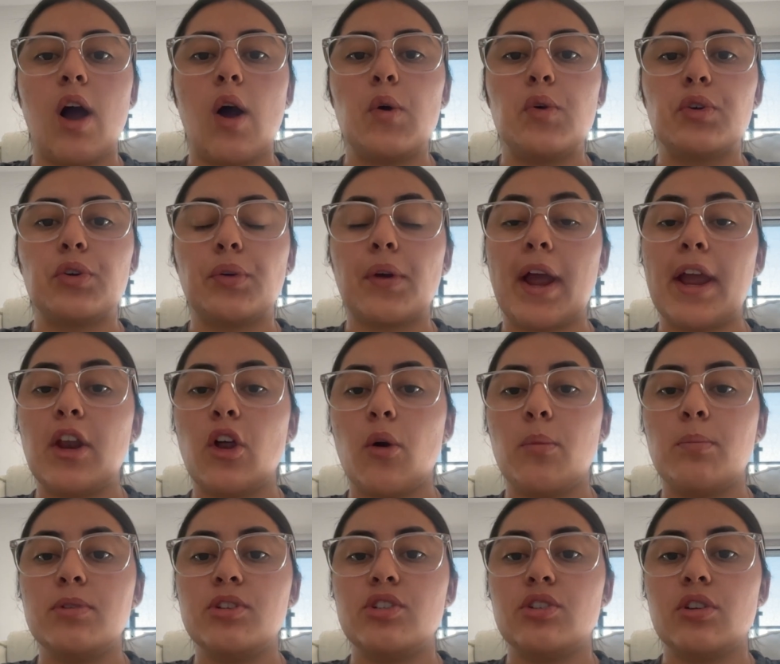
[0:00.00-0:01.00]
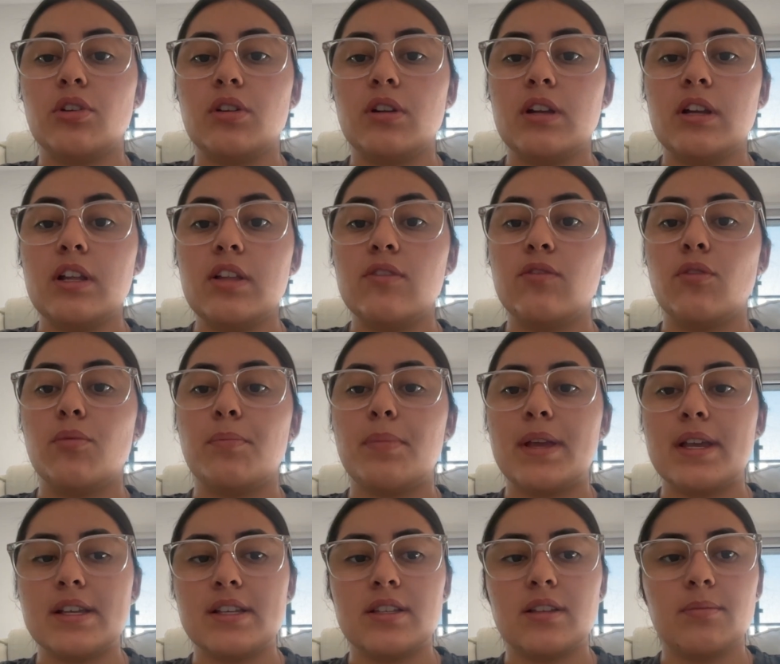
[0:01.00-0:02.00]
I will create opportunities for
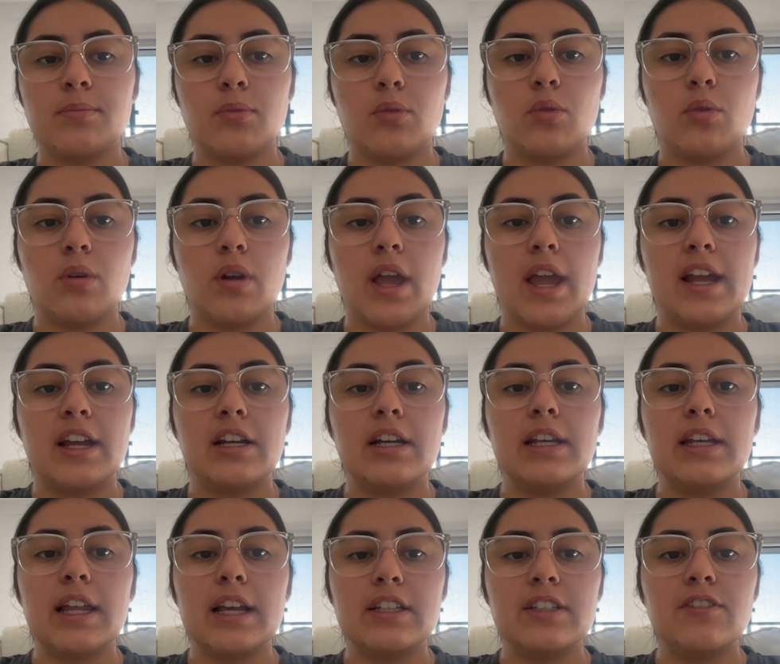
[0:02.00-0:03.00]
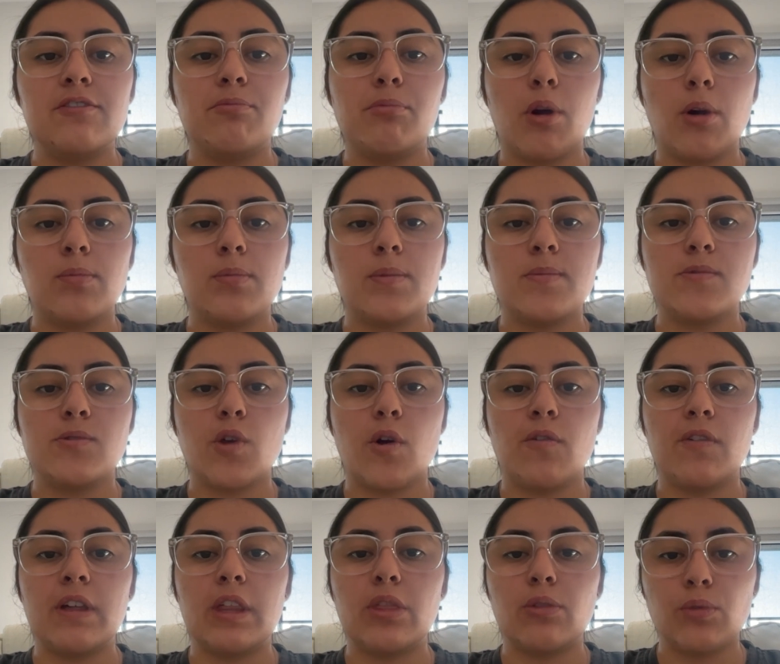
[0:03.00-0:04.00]
peer support and collective problem
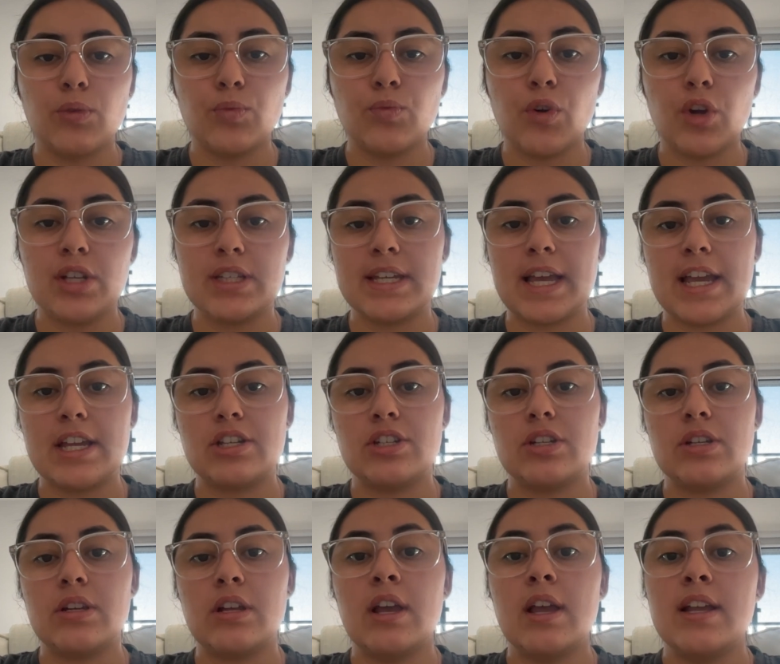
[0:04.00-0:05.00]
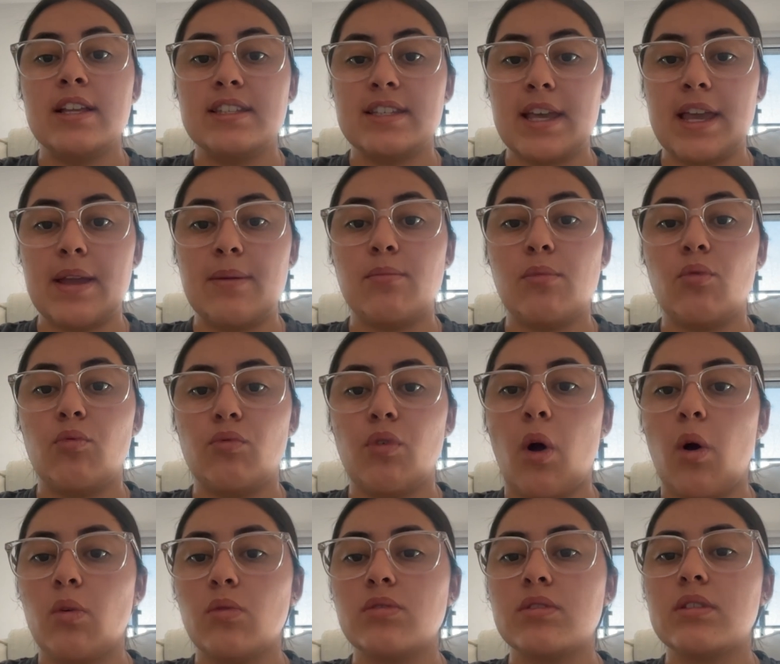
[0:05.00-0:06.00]
solving through rotation team
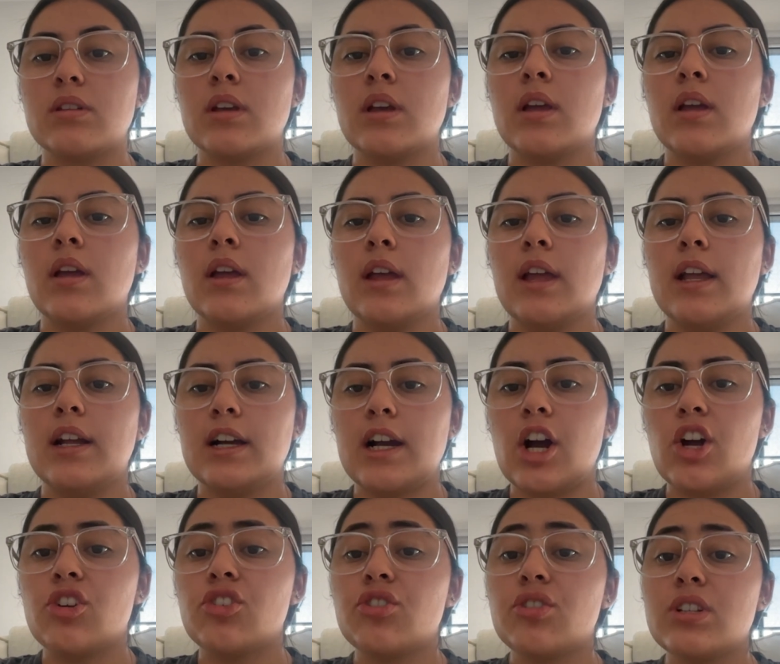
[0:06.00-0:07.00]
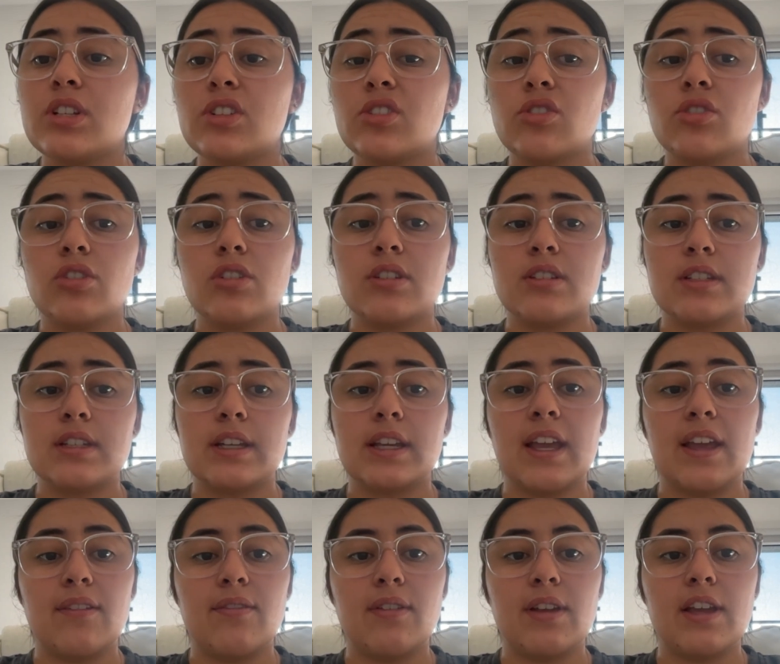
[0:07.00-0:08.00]
roles, encouraging students to
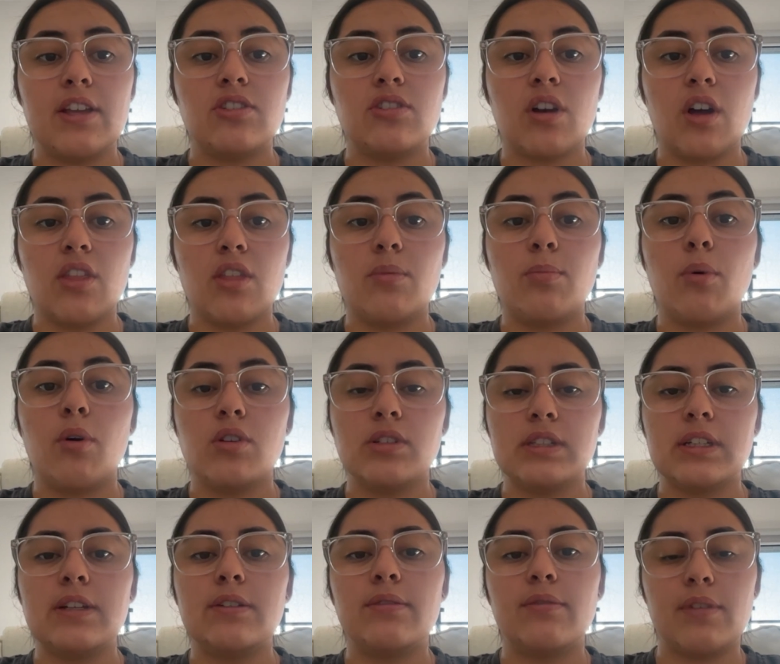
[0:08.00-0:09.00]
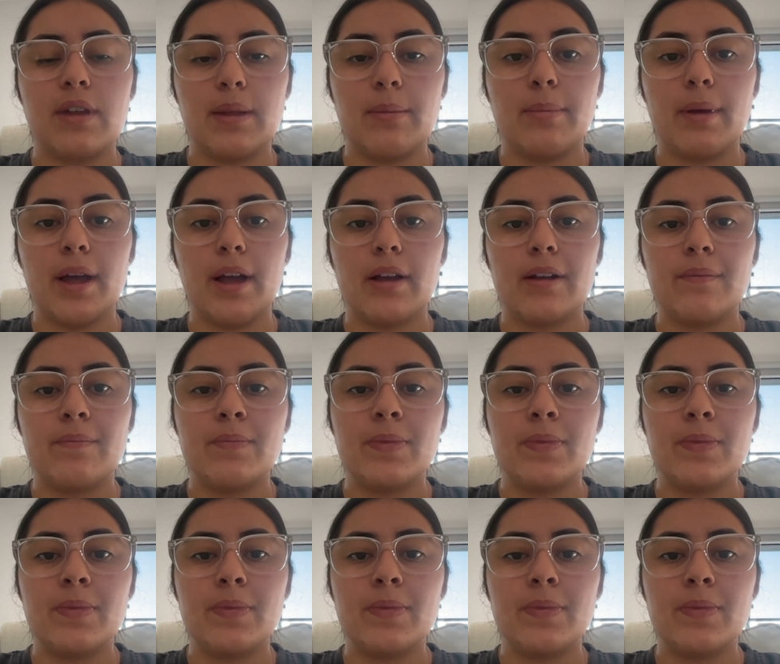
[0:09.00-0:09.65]
give each other positive feedback.